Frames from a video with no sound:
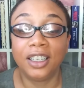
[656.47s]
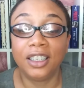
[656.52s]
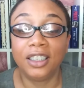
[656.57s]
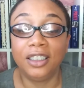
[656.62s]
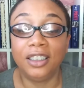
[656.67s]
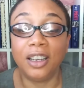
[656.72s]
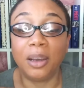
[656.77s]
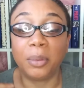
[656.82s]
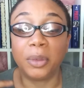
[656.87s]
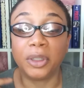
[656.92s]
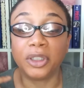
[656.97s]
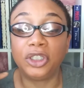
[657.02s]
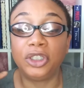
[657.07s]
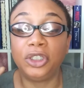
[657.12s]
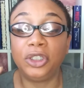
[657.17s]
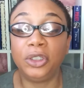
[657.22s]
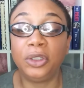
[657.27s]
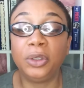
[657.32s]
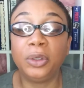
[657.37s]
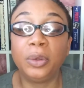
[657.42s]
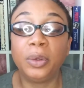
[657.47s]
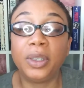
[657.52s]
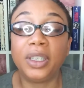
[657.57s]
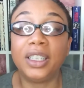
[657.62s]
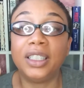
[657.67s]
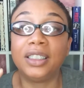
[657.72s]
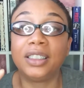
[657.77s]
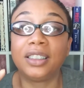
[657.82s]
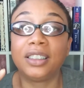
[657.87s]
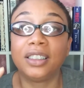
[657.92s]
Number two
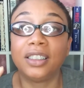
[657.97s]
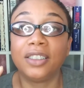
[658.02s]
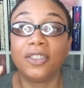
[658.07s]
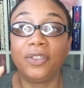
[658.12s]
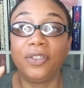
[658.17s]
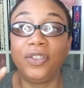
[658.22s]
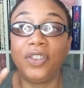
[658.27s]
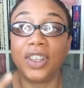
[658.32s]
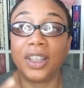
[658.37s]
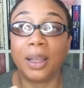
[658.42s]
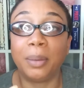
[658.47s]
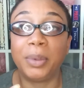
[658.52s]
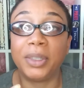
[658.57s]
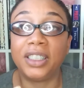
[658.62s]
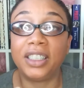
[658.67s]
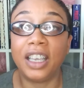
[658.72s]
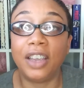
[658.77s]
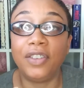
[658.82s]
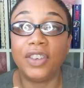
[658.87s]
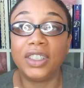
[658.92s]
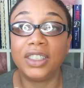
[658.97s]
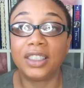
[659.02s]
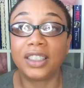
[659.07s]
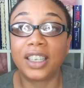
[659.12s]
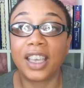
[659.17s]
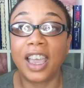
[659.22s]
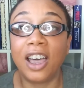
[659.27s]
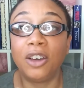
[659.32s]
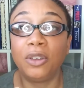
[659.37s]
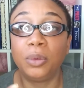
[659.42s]
is fill up a savings
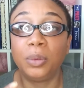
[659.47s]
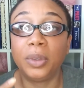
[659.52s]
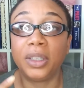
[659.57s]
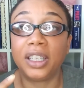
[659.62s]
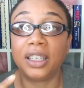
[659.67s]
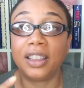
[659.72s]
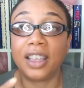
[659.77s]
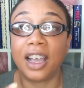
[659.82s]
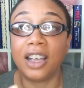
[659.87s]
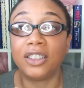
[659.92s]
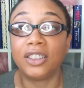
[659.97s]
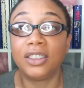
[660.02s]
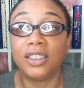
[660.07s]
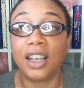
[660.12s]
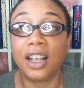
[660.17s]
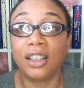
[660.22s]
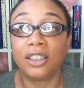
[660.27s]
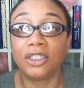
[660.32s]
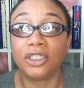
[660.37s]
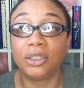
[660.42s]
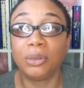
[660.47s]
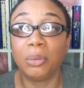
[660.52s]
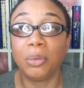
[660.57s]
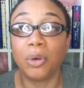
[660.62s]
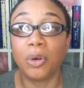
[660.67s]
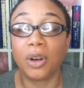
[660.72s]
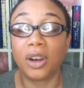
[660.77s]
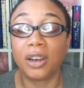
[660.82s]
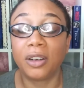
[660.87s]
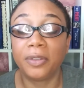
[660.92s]
account with $1,000 or
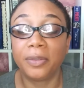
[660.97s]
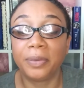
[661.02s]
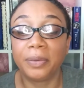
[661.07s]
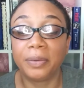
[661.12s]
more.